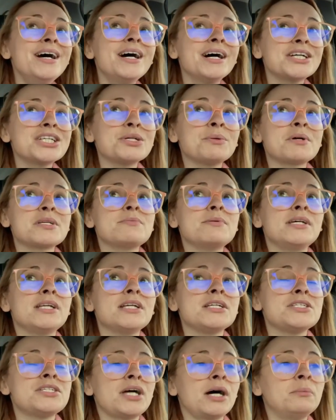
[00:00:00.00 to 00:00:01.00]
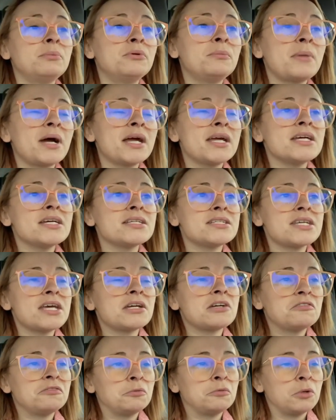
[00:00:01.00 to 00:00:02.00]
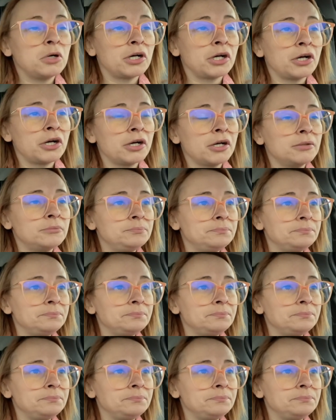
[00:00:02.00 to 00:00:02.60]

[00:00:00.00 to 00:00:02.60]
She wants me to double my intake of water,